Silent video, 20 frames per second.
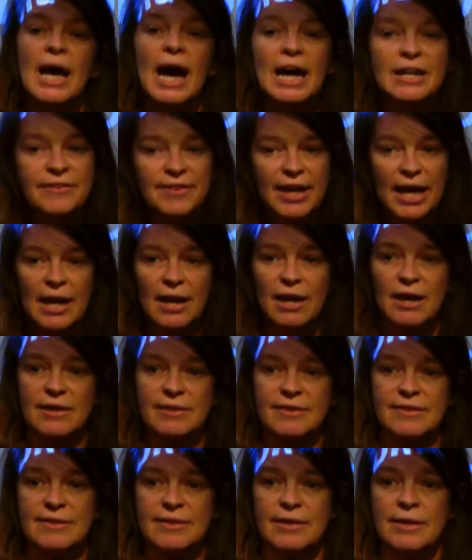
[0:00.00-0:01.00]
and tell
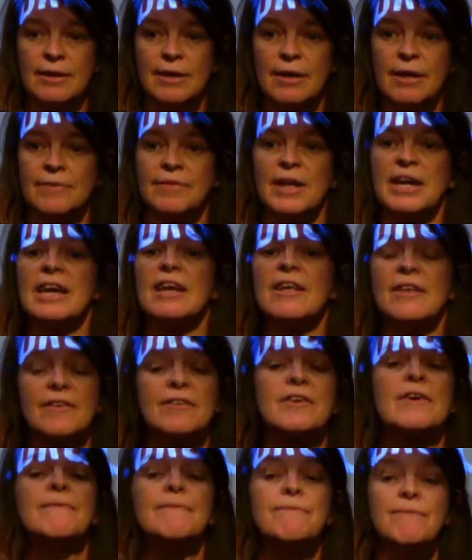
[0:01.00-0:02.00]
us that it
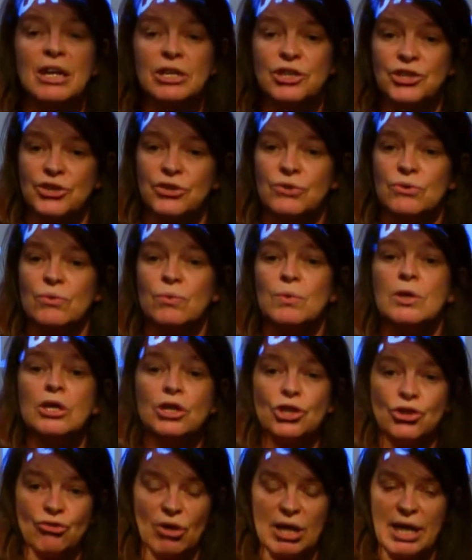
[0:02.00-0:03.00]
is conventional
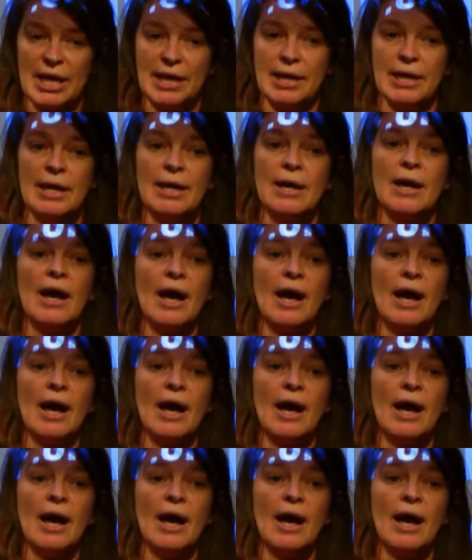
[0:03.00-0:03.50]
drilling,